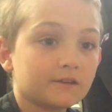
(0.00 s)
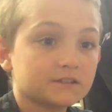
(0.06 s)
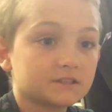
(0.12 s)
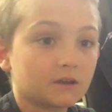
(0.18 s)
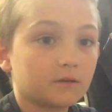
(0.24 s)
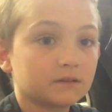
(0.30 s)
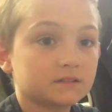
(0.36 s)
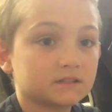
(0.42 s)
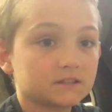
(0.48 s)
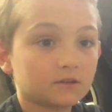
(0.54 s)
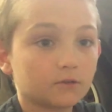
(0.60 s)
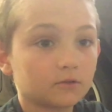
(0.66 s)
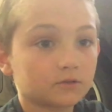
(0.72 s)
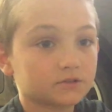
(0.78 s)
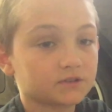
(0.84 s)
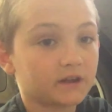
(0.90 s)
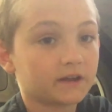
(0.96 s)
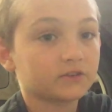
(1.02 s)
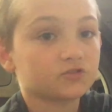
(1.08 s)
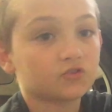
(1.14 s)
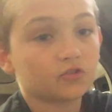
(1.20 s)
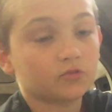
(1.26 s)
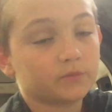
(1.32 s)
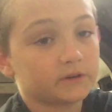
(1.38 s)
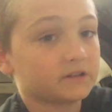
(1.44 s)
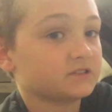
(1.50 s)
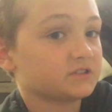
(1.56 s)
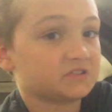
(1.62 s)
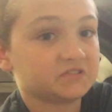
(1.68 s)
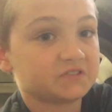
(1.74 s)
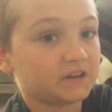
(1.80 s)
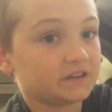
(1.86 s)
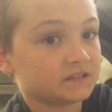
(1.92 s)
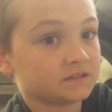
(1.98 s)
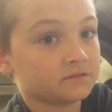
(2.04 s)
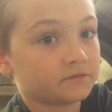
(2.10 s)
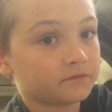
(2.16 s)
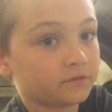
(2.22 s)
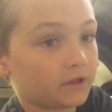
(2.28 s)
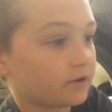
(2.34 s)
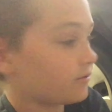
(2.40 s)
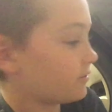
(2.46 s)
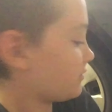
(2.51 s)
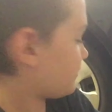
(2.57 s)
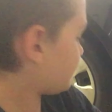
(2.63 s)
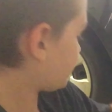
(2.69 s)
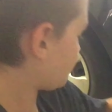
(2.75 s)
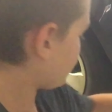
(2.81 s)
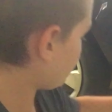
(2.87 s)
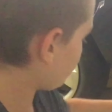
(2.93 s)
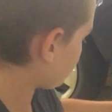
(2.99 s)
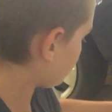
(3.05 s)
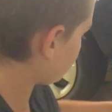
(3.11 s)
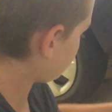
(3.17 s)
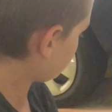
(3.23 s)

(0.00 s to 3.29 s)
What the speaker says: so it still looks natural, but it just doesn't flutter around in water.